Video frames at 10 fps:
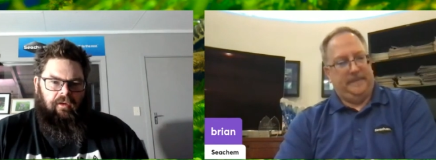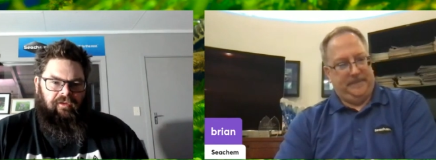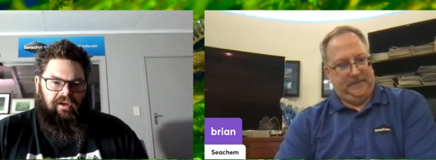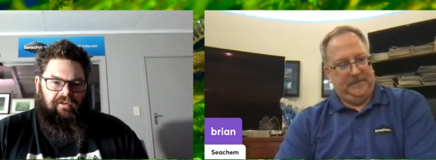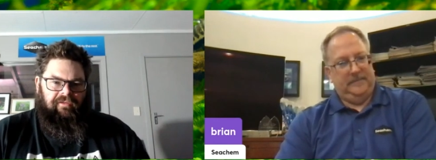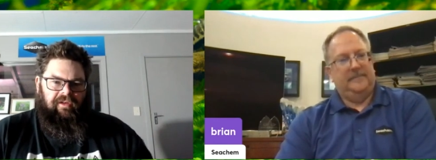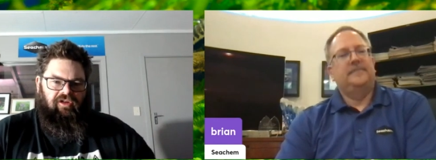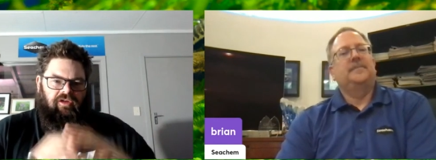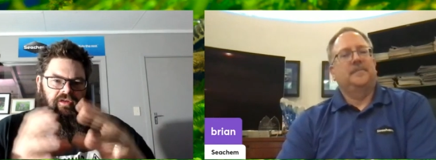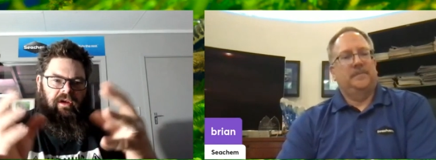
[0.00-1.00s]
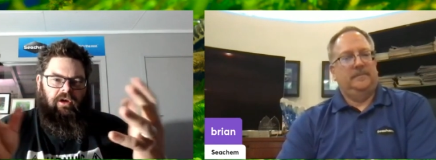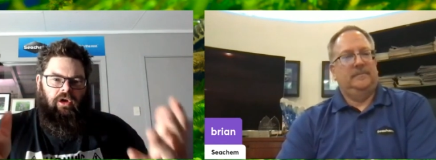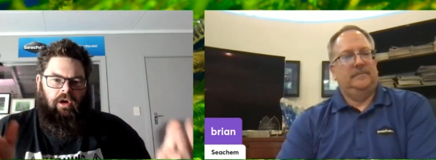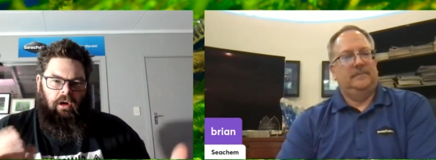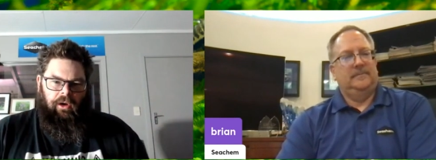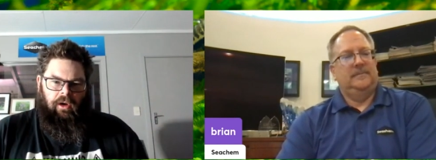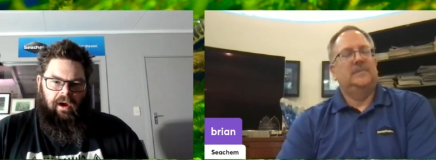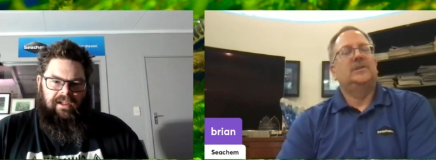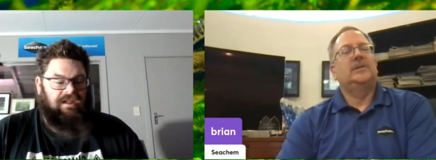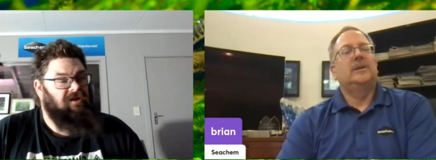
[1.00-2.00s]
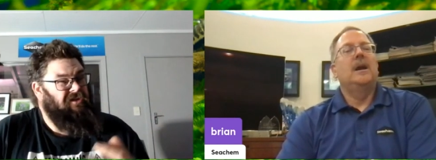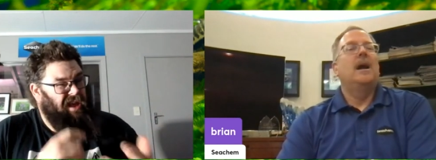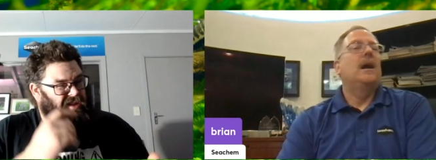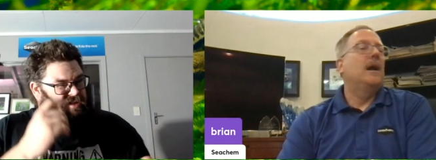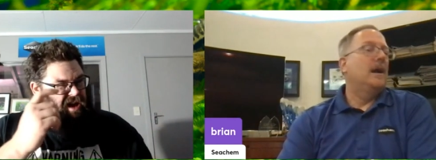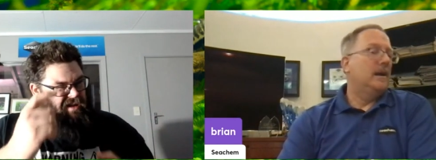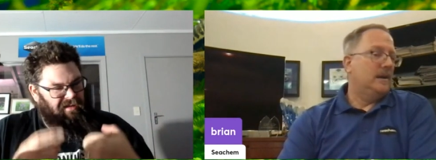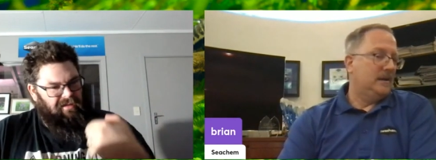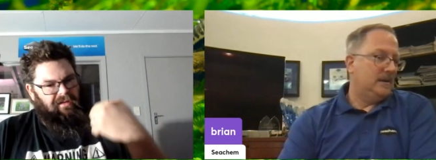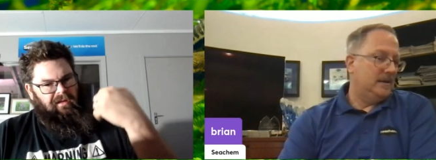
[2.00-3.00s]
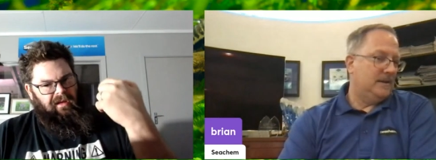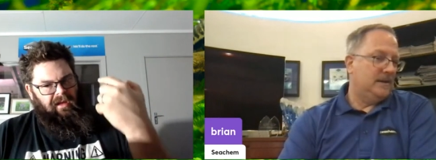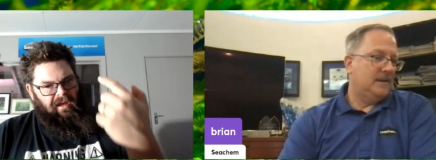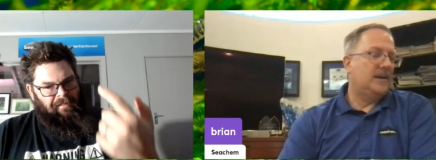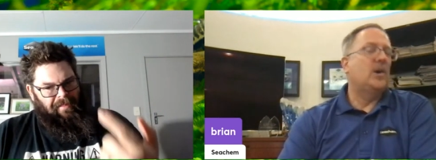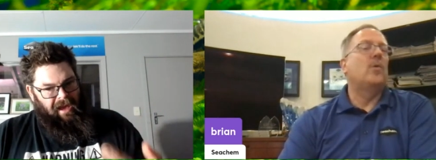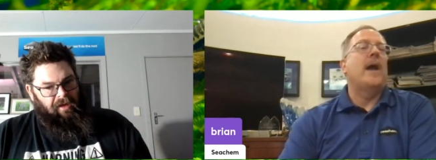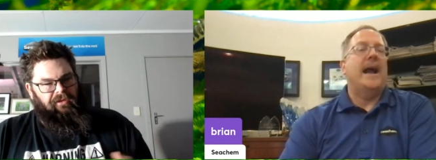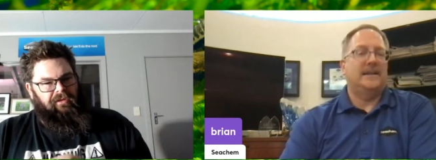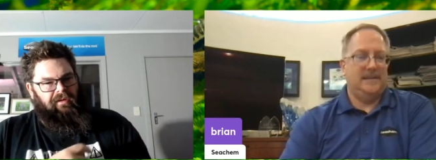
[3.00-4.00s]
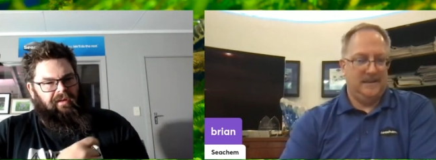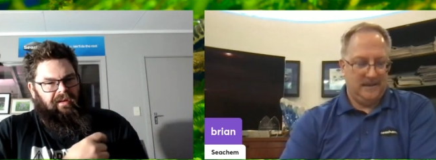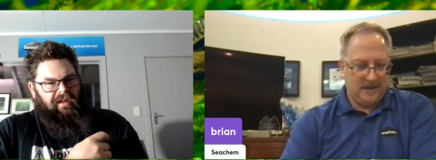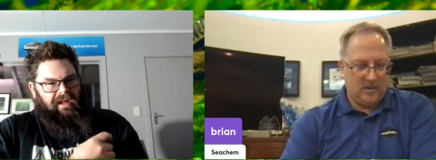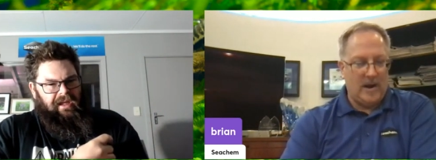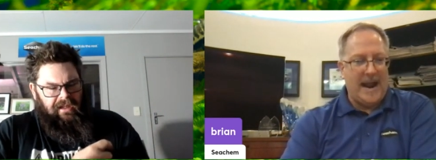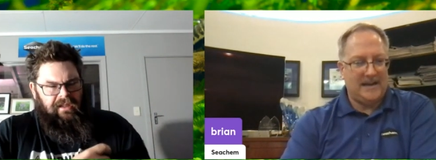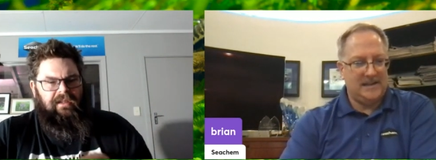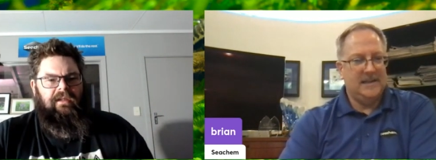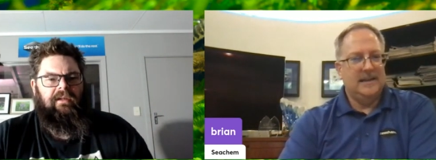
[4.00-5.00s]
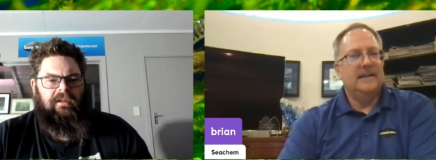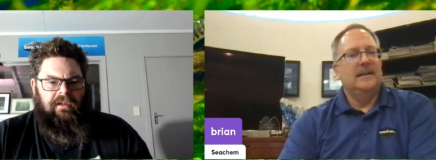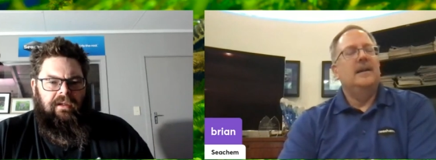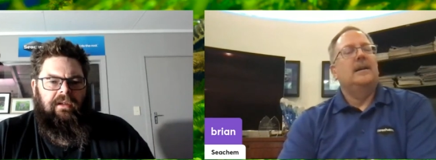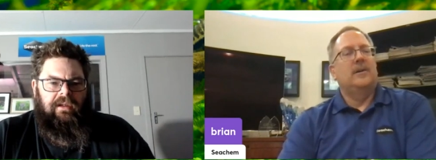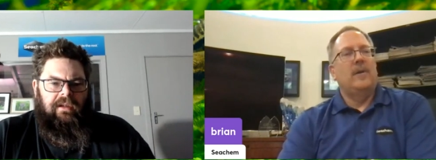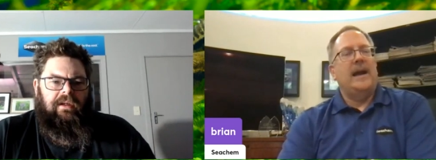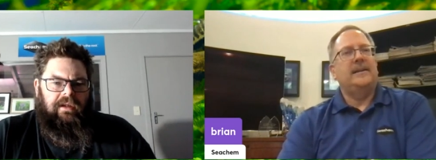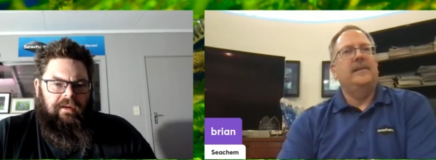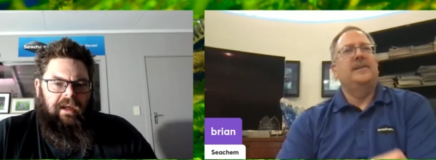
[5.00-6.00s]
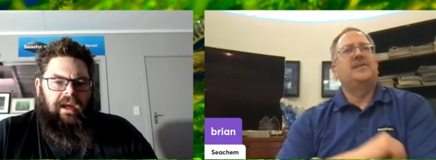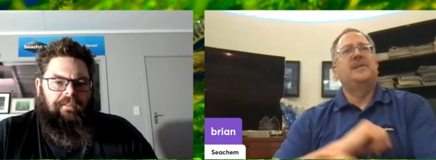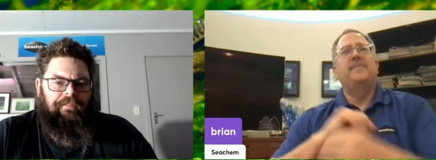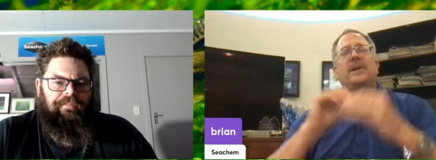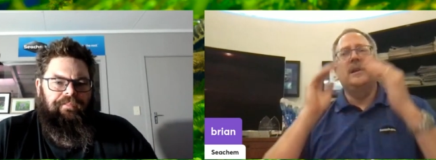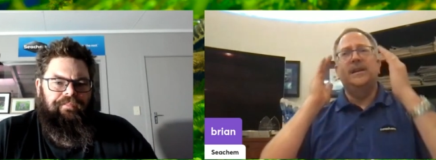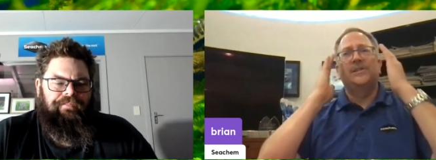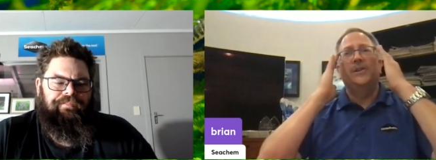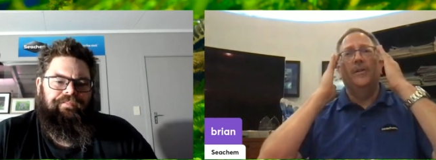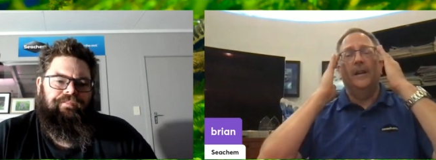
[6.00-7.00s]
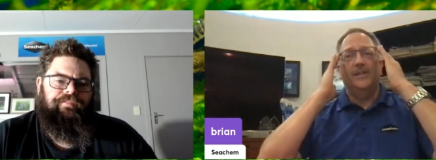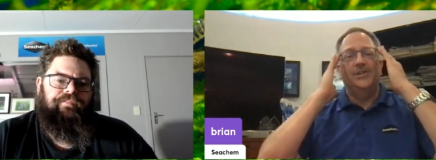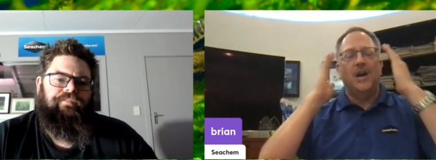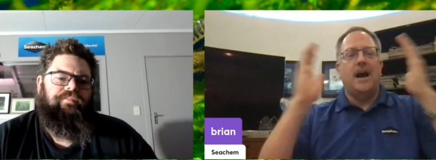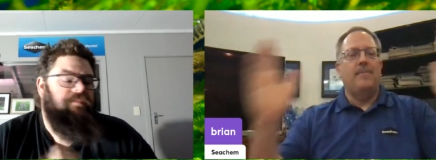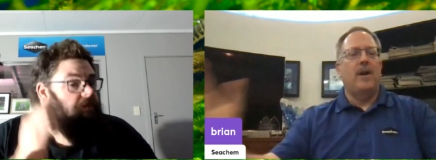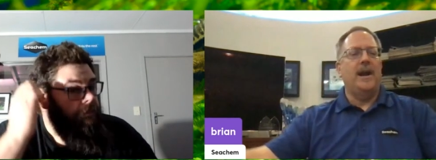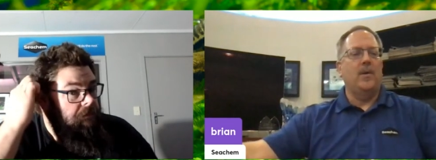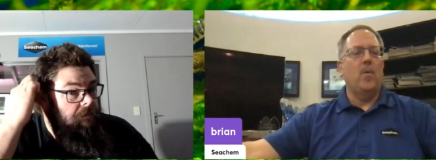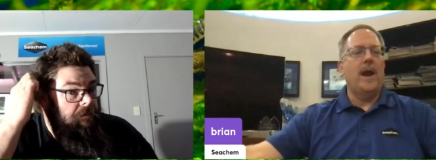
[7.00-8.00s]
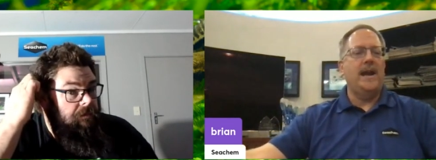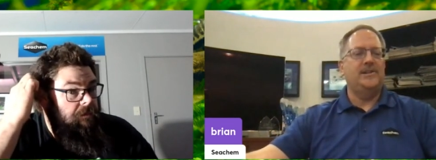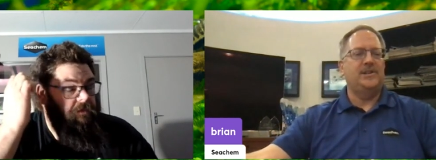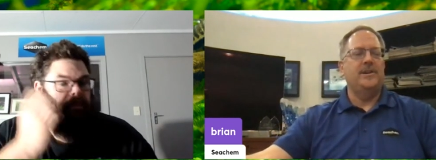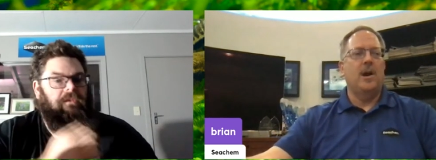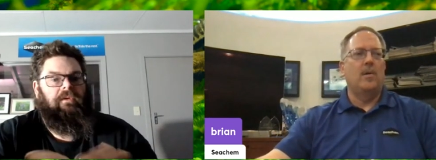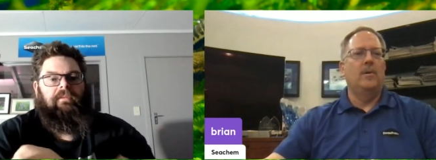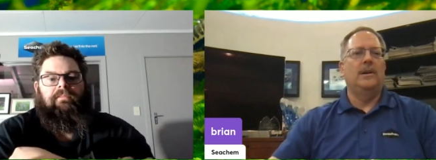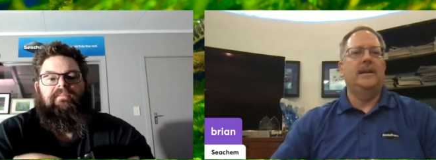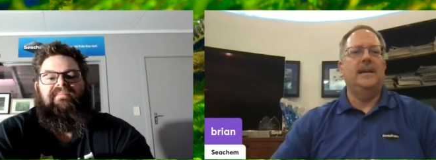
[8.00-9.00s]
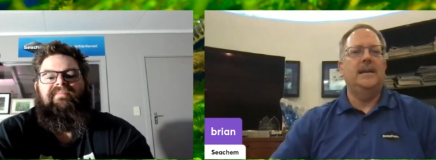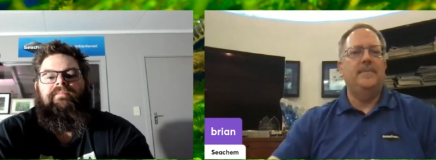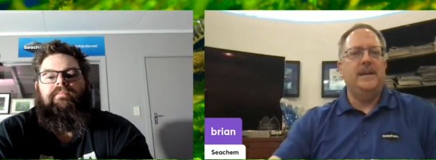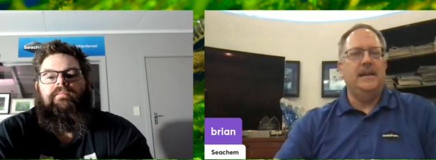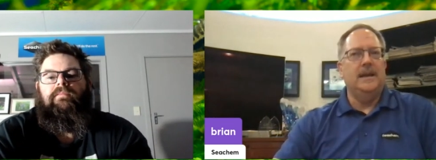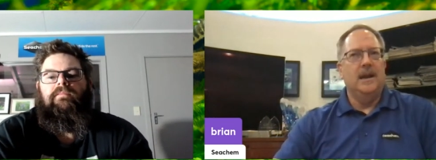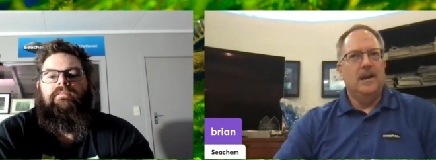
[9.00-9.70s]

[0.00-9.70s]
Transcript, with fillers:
Speaker 1: of dead fish to then colonize it. So is that about correct?
Speaker 2: Correct. It? Correct. And the stability is doing its job right away, so you don't really need to be